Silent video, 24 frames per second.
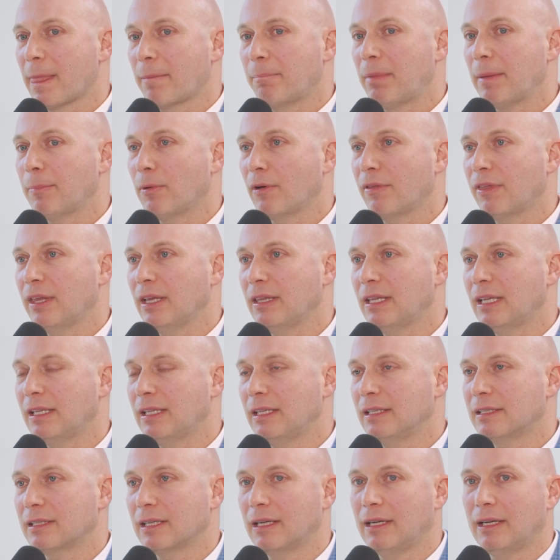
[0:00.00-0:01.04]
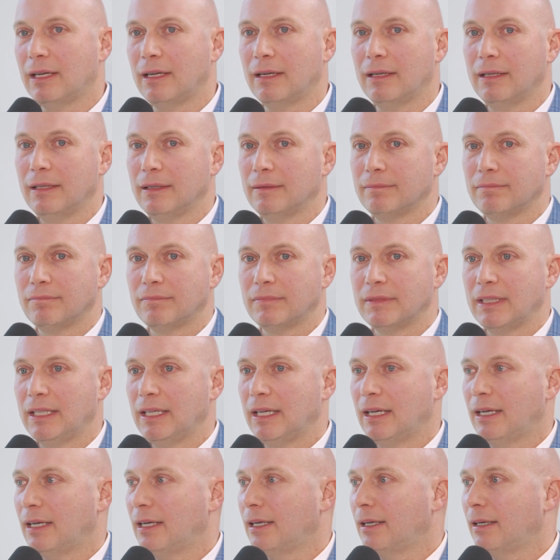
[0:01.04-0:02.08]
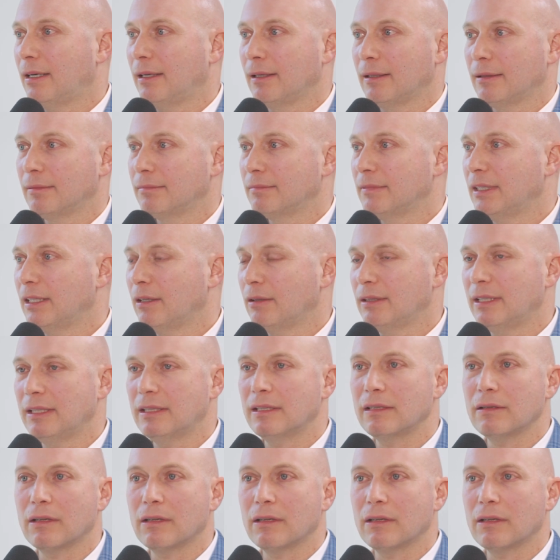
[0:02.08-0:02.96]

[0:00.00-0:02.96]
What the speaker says: People think that it's this